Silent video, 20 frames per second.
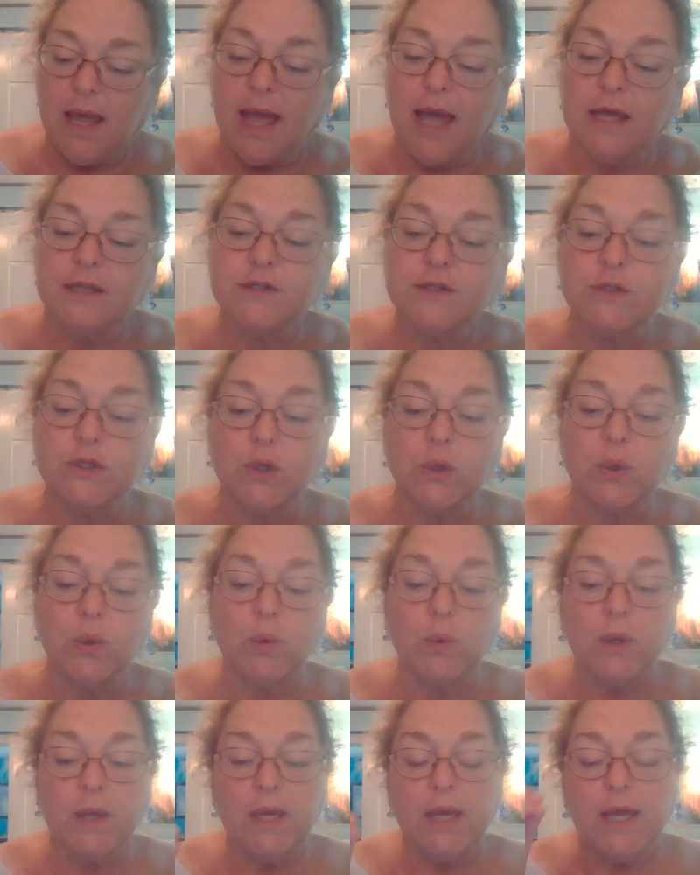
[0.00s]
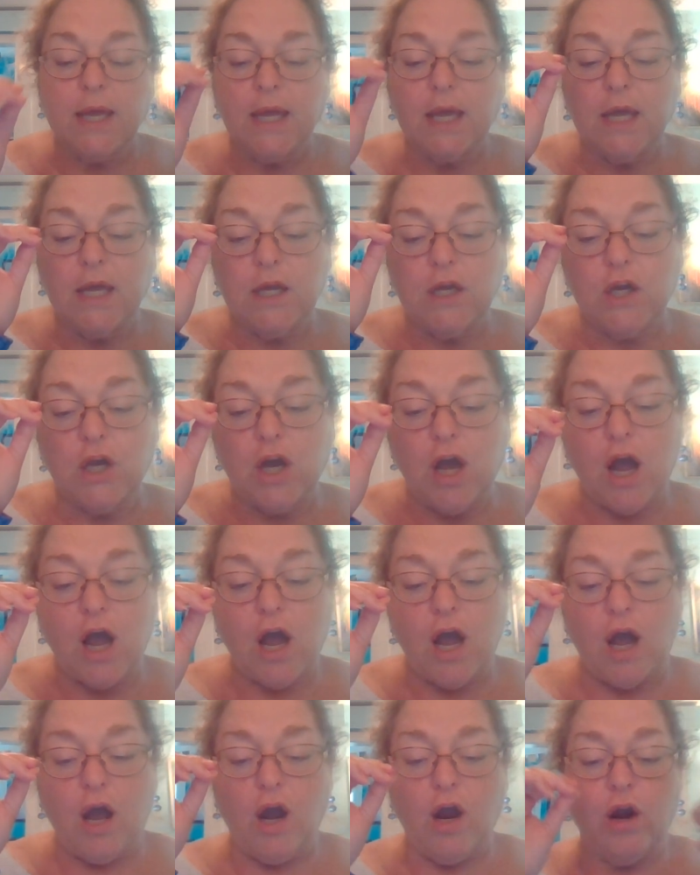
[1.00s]
And so
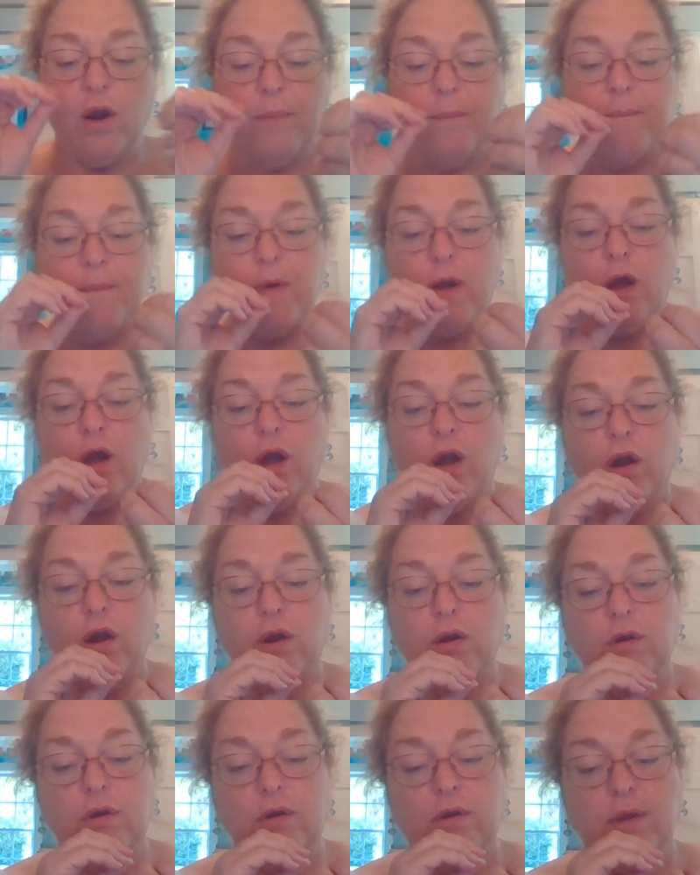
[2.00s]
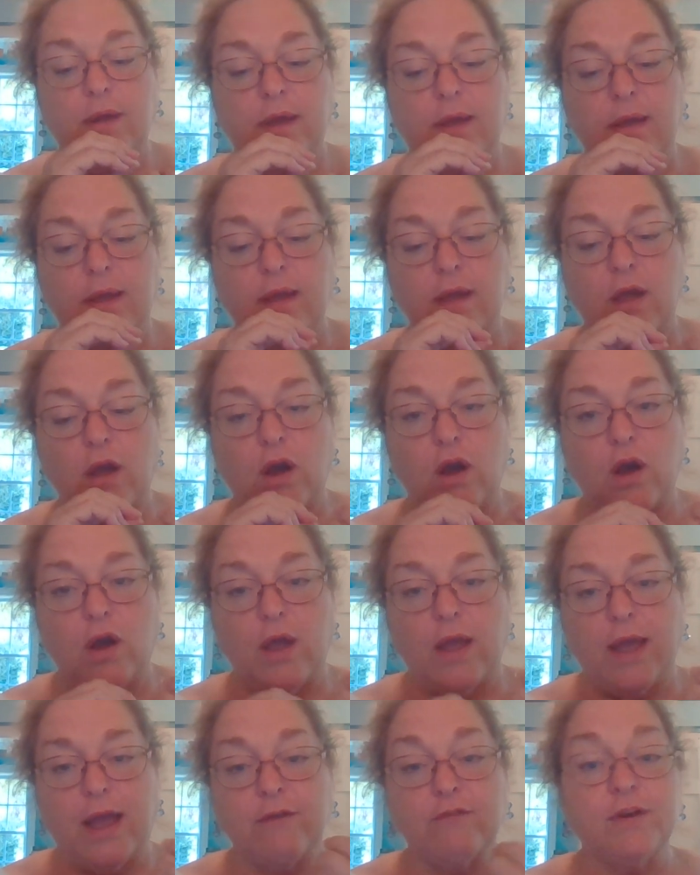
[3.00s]
her her
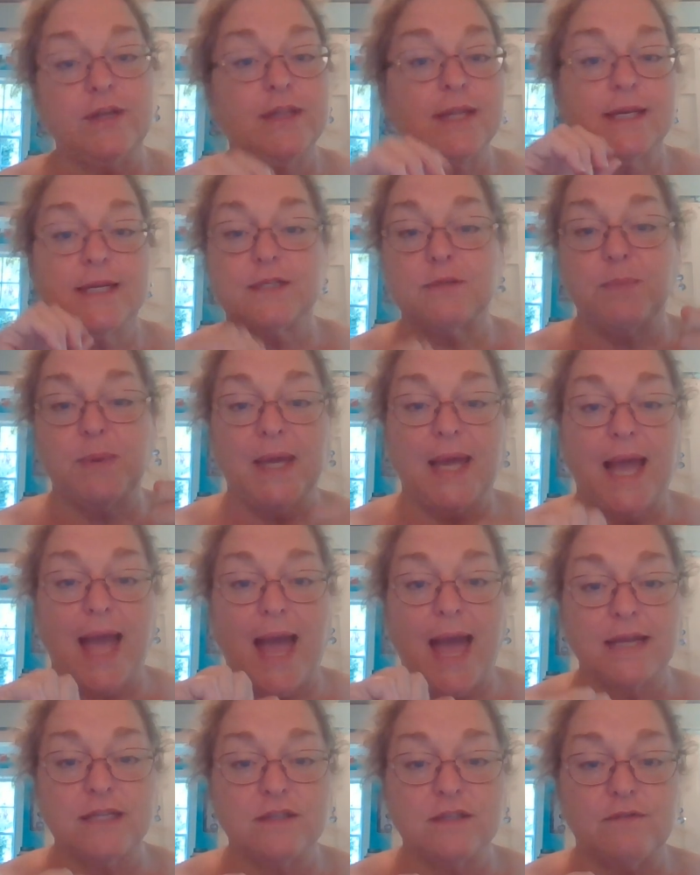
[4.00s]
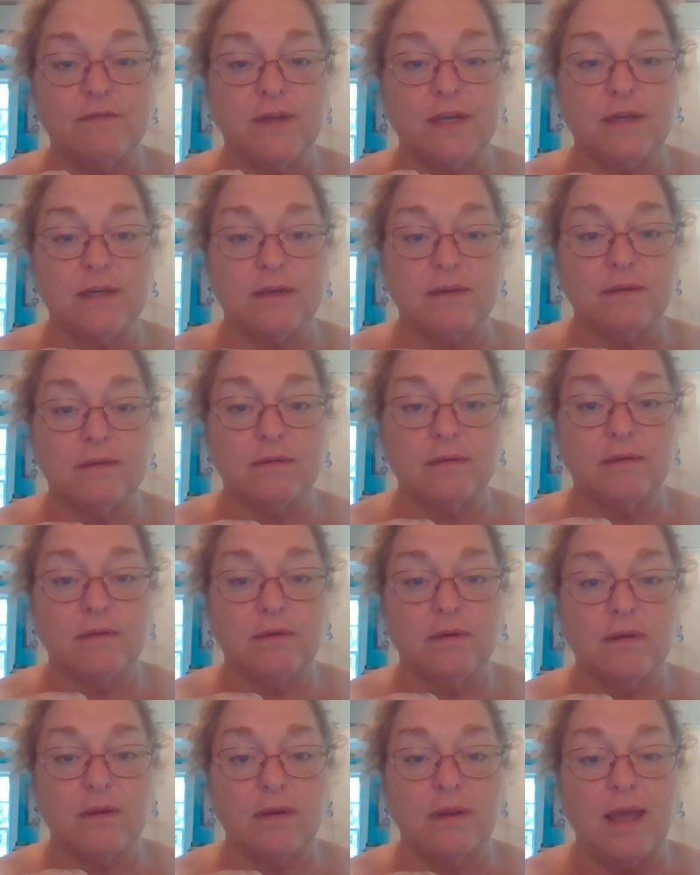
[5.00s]
everything is being activated
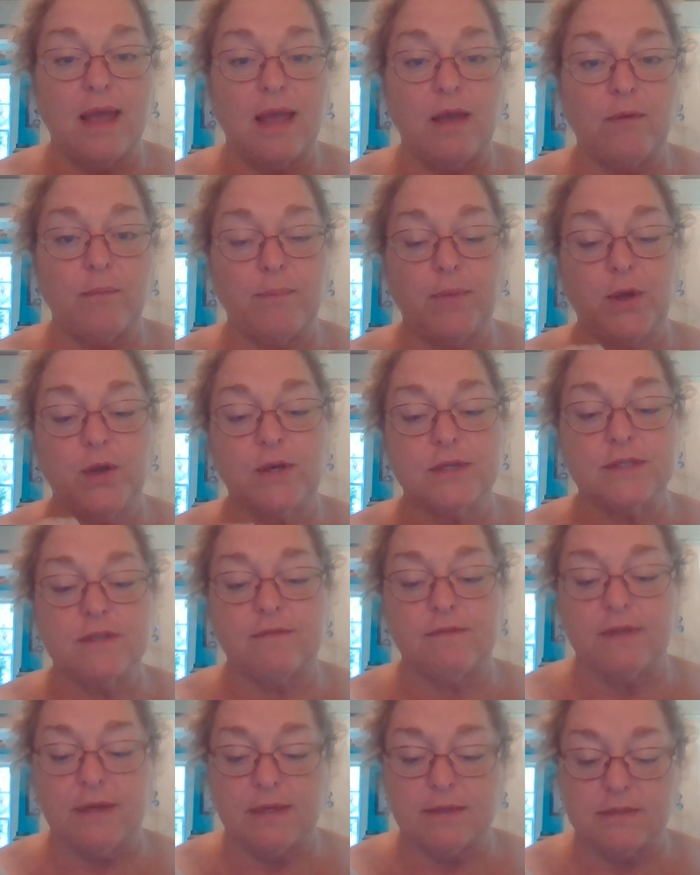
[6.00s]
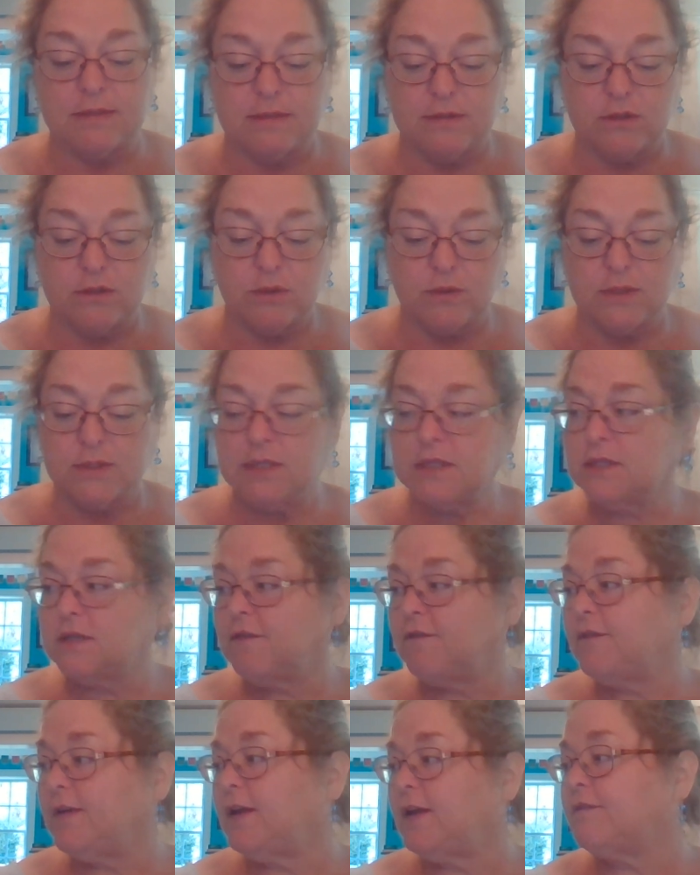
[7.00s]
because of this. So this is a
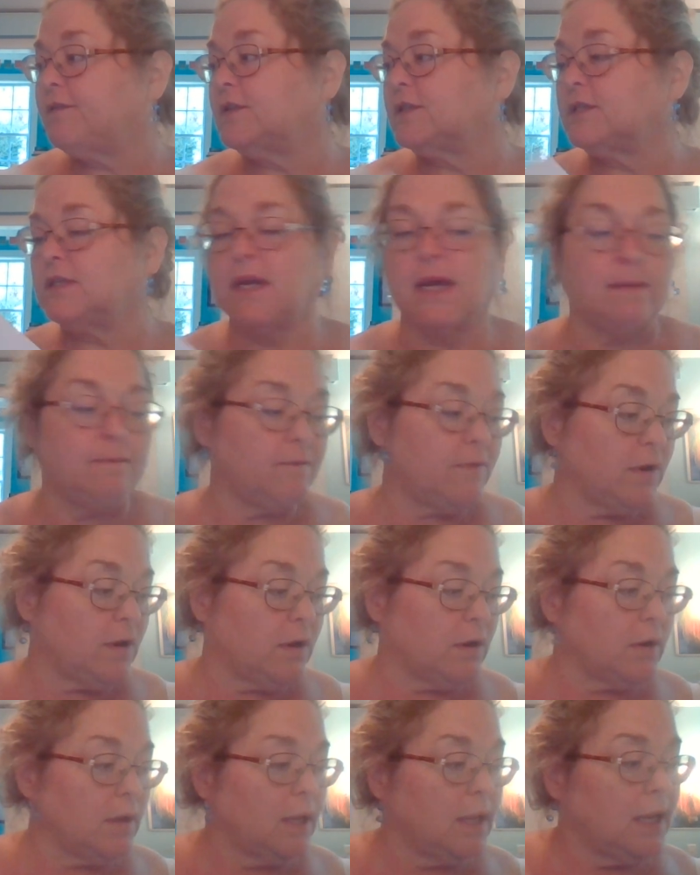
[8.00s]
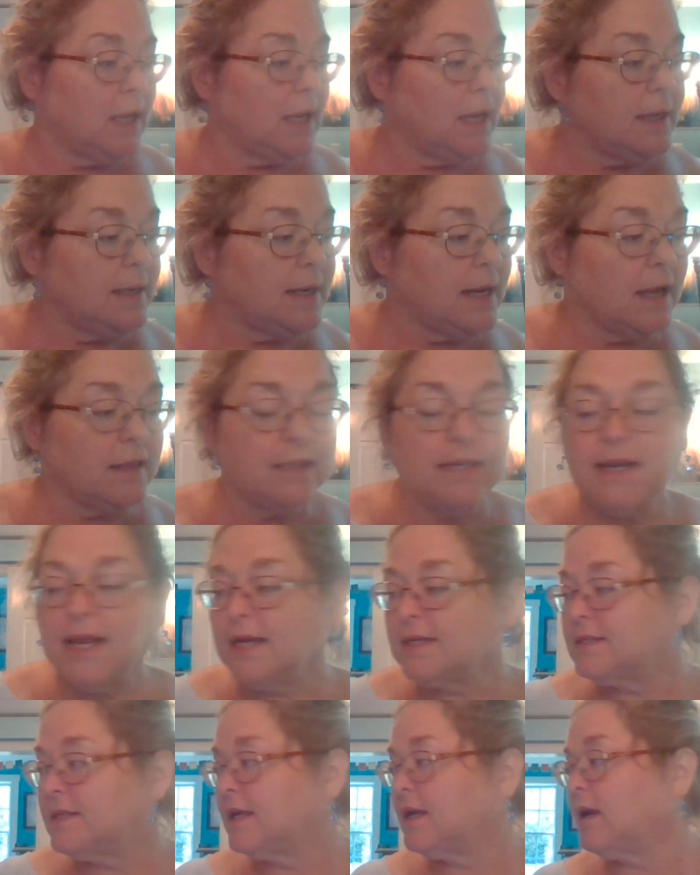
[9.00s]
fateful time for her. Now the
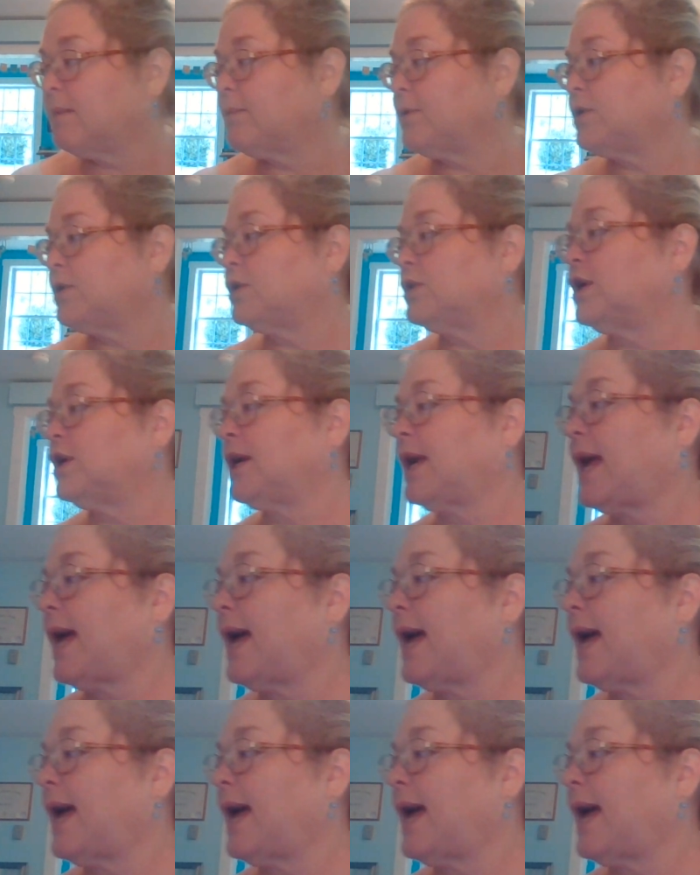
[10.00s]
next thing I'm going to look